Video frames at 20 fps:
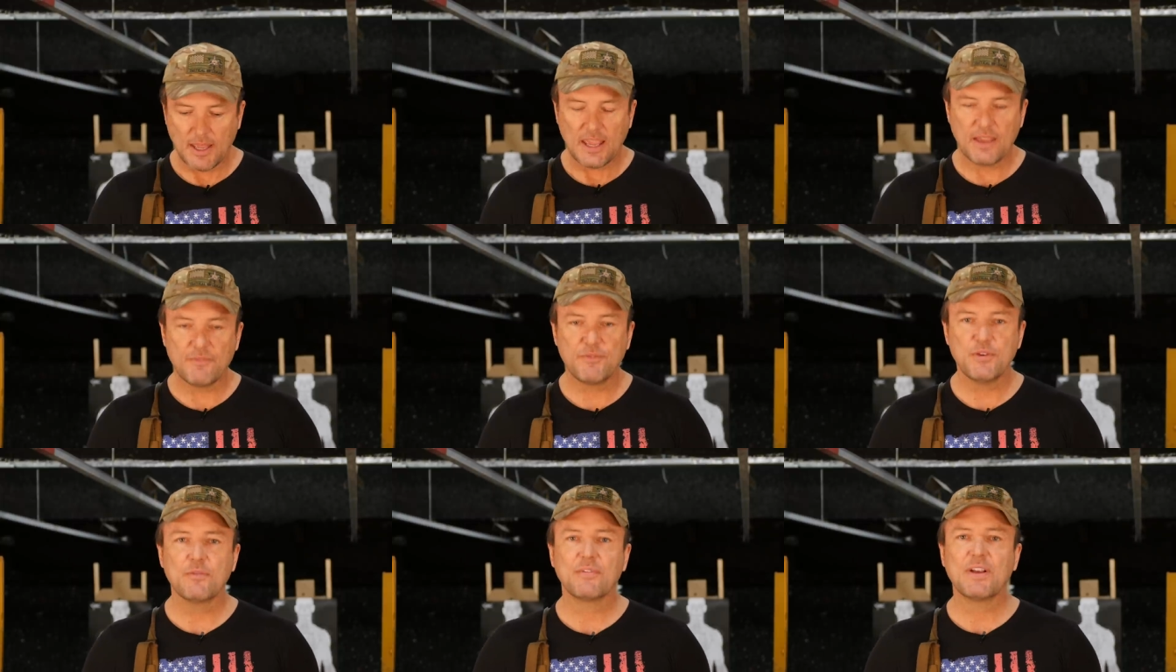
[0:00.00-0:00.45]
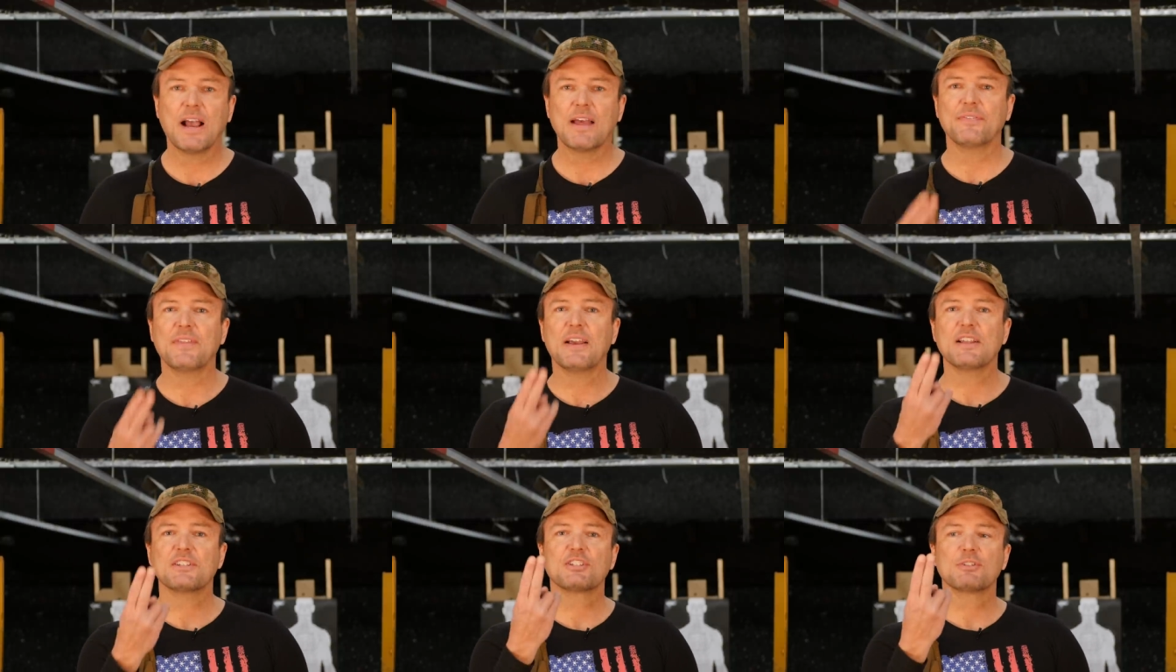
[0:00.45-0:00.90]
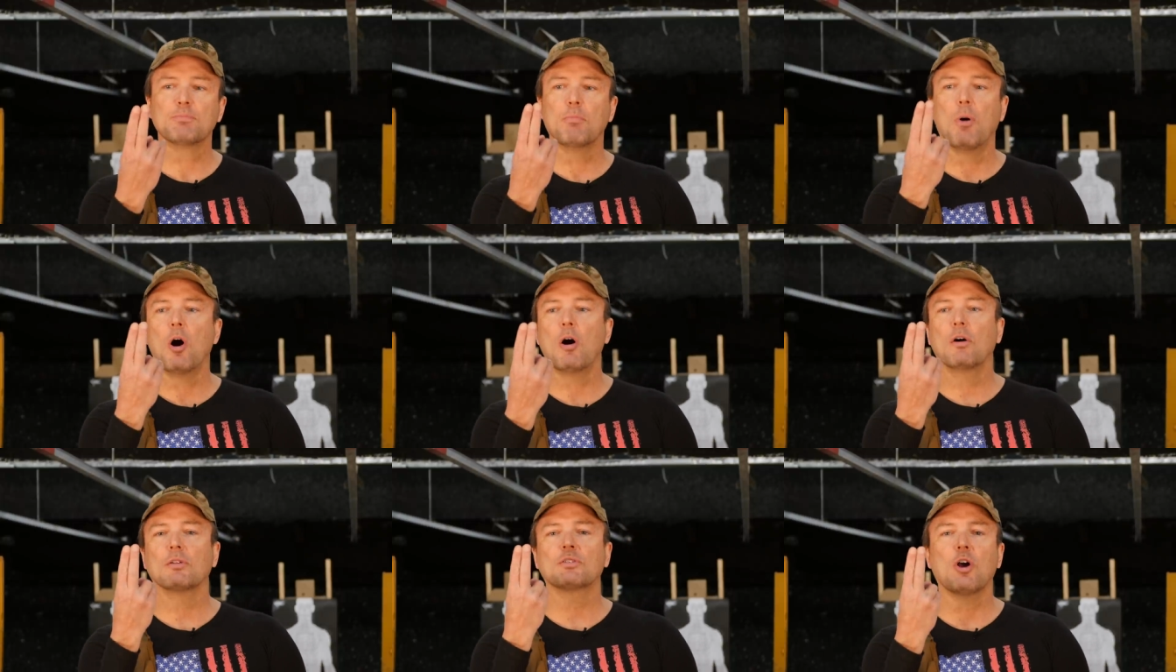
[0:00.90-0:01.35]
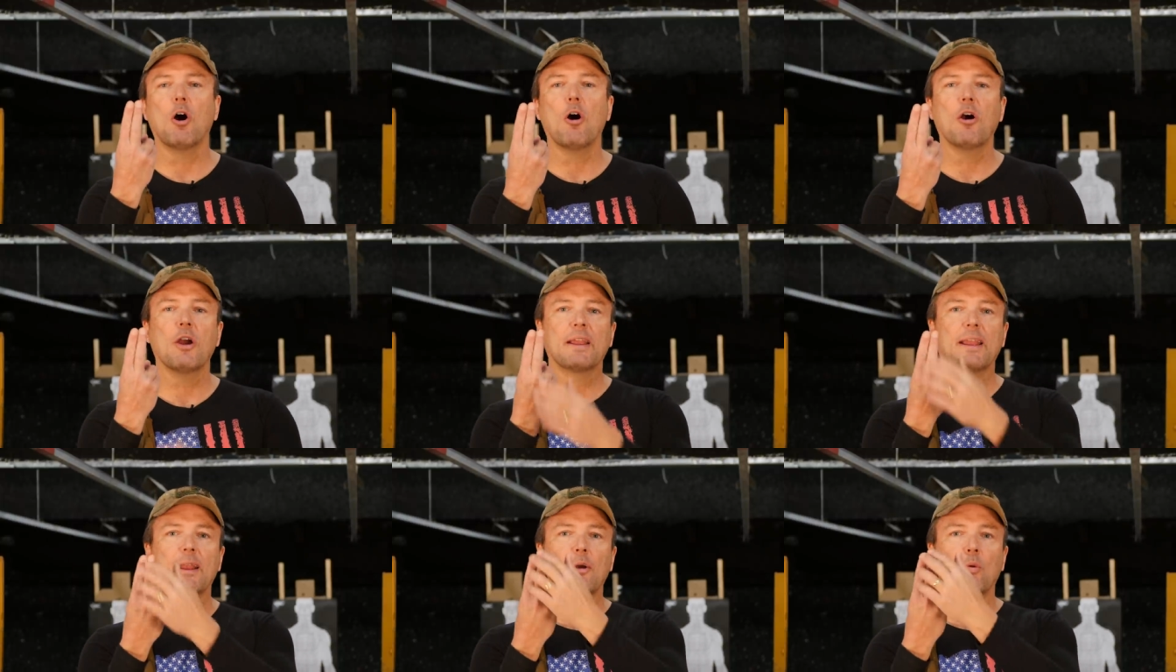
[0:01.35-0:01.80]
If you've got that small
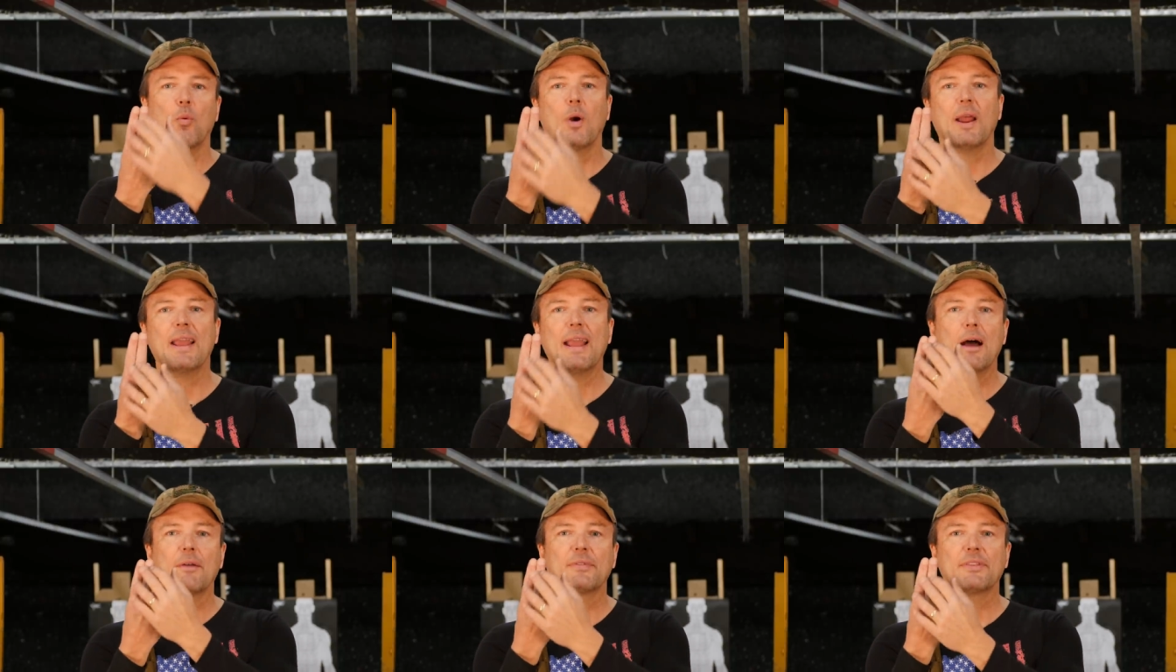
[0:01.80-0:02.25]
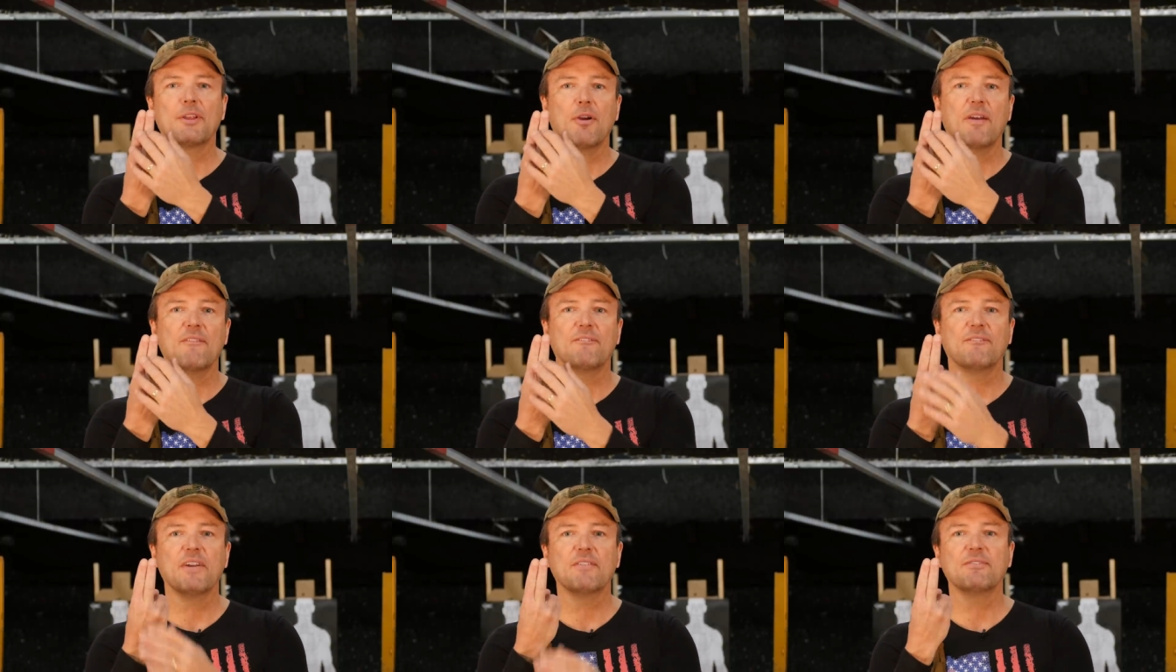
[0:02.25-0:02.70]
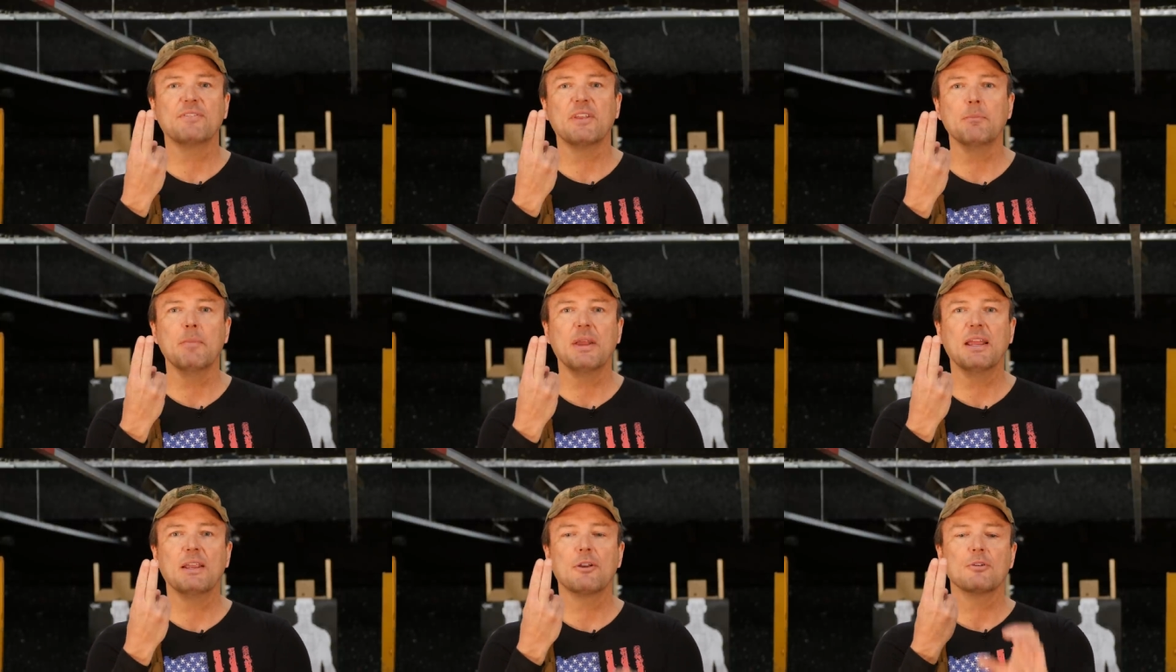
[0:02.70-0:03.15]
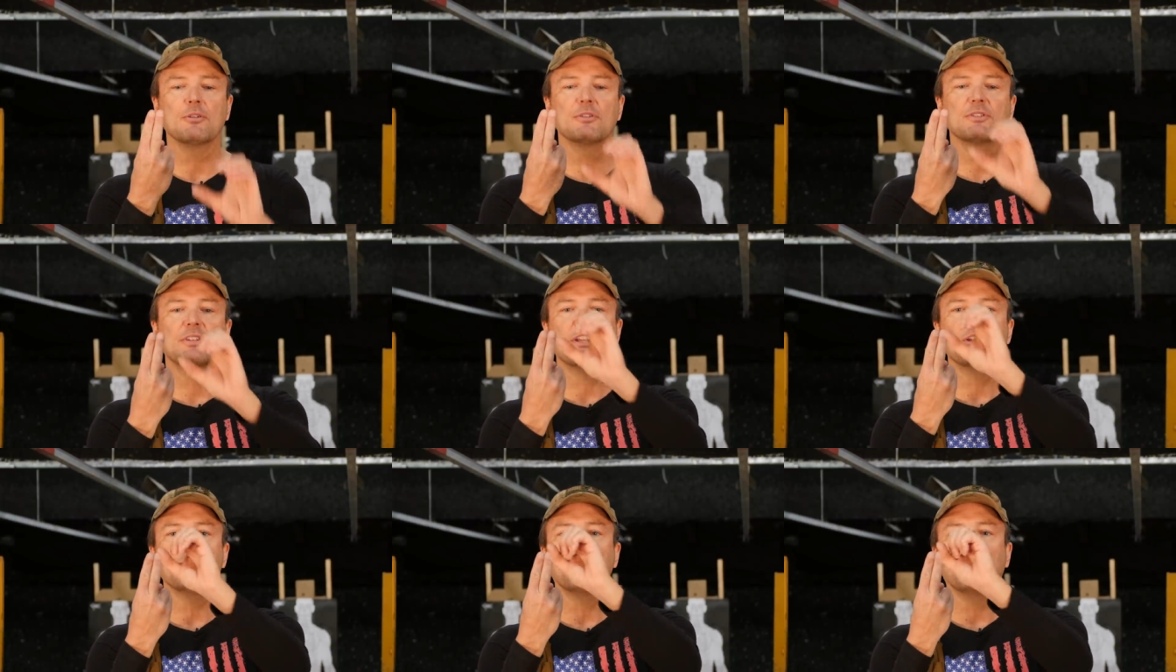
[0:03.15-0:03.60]
target way out there at 50
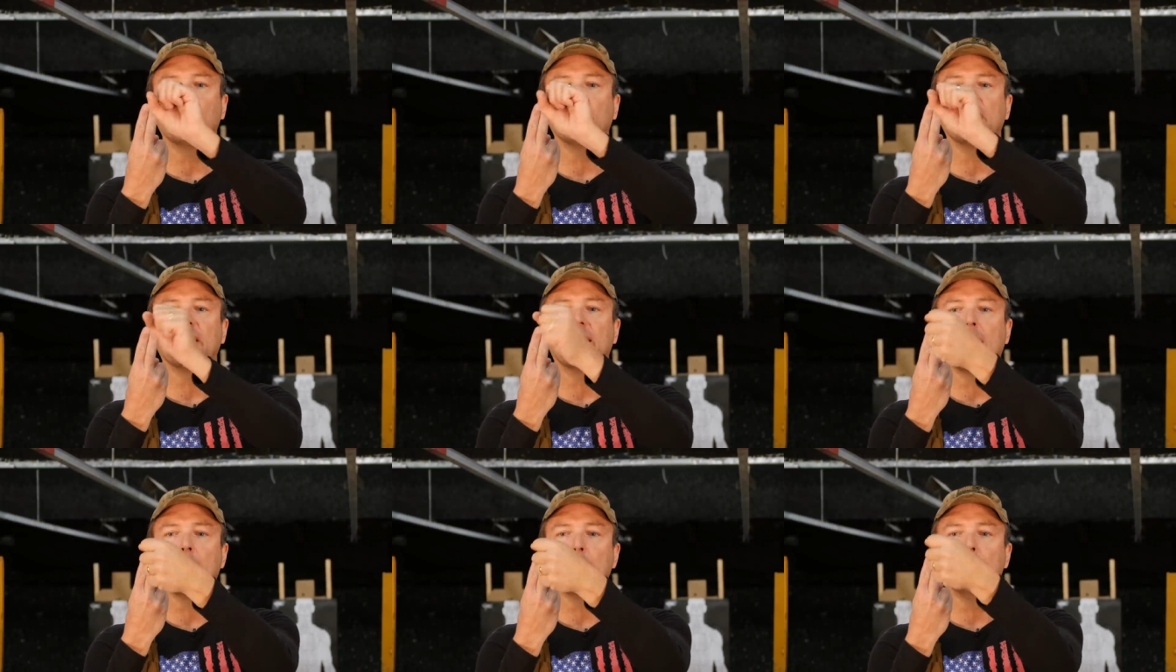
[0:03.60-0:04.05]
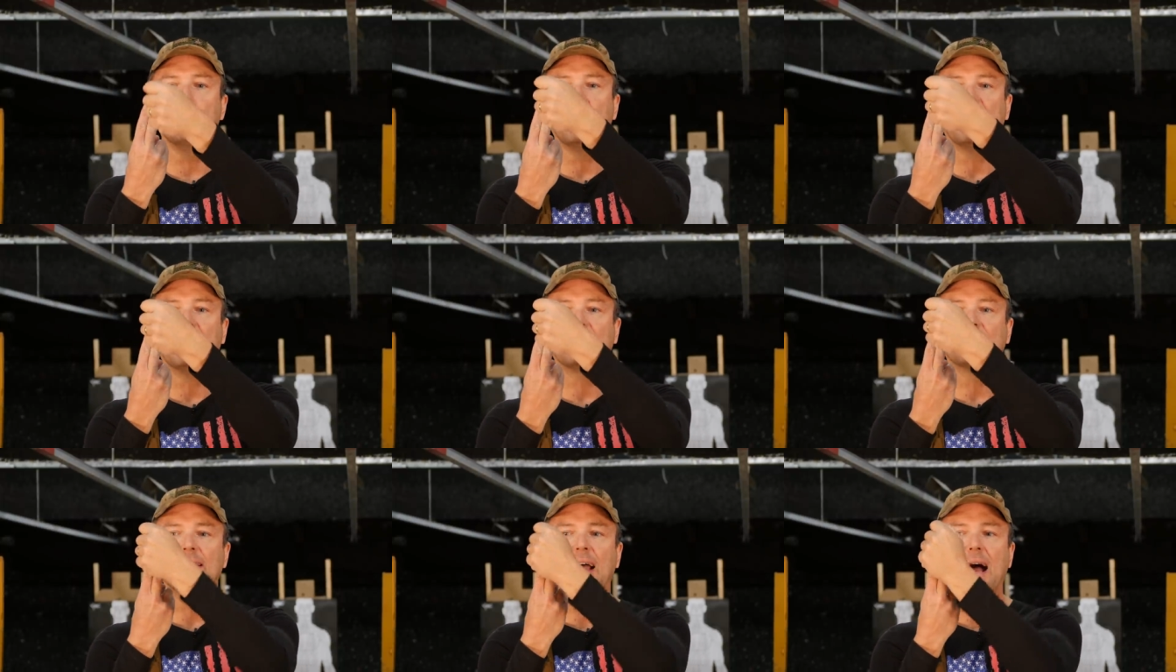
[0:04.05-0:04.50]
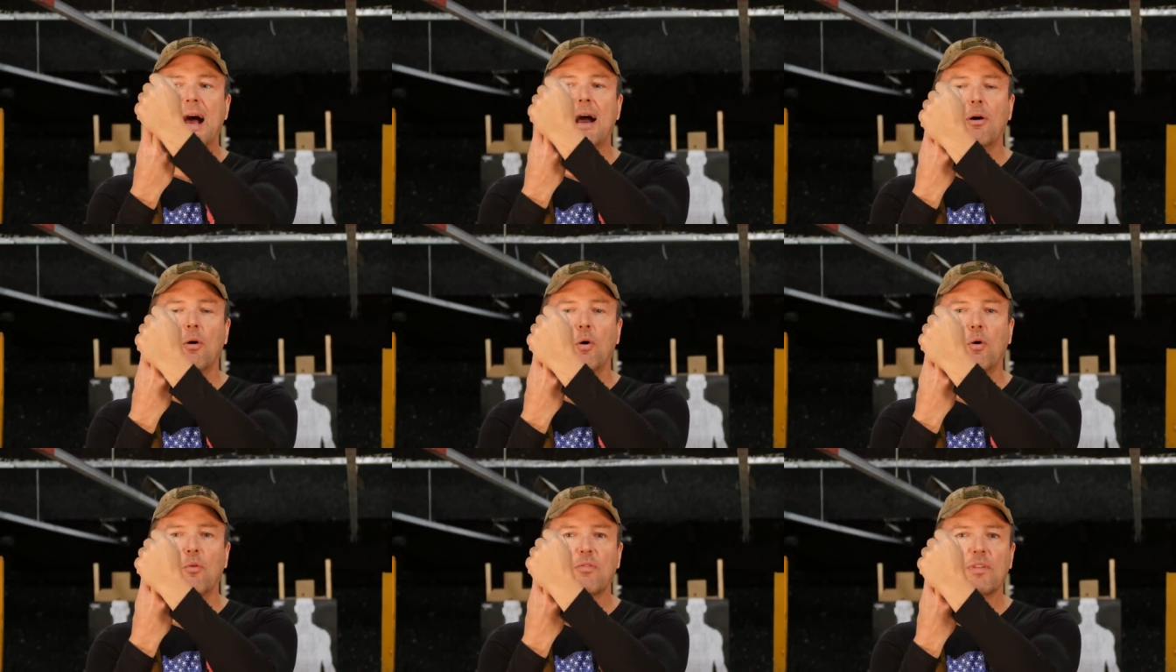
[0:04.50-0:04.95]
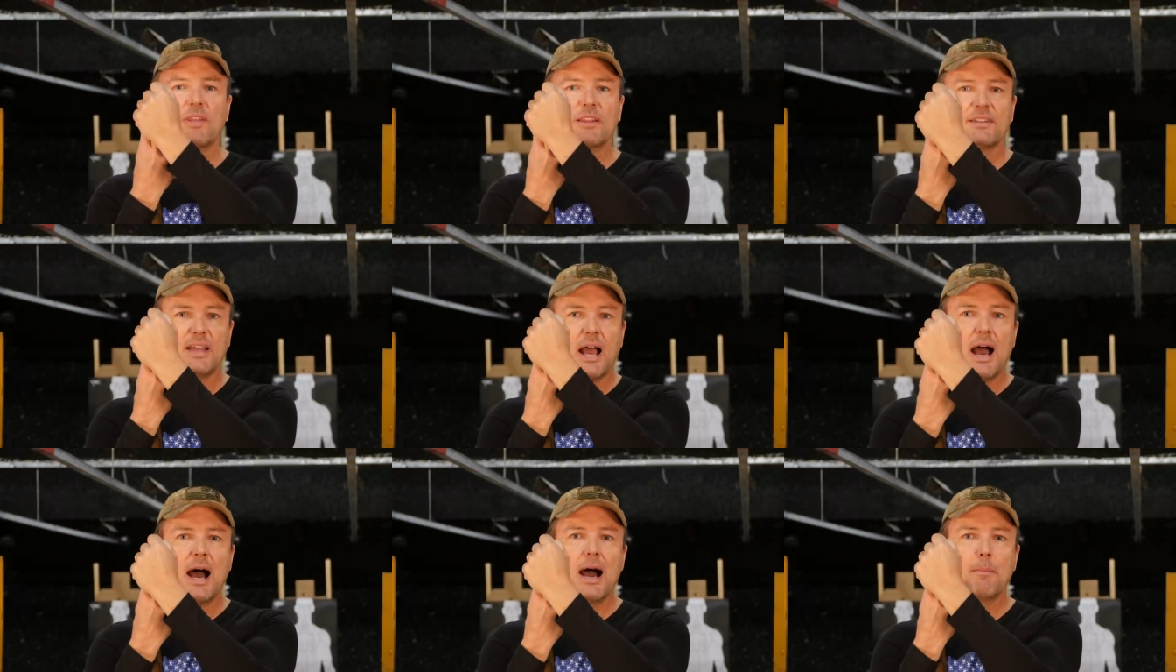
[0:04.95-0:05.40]
meters and you're putting a big dot over the
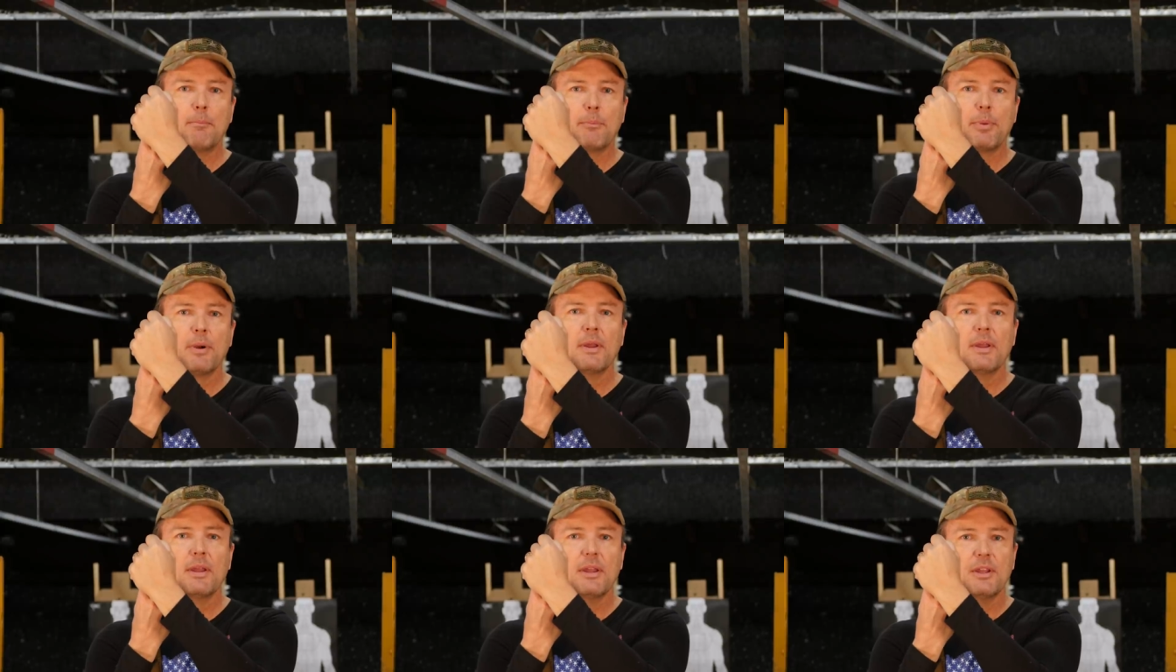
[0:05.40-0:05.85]
top,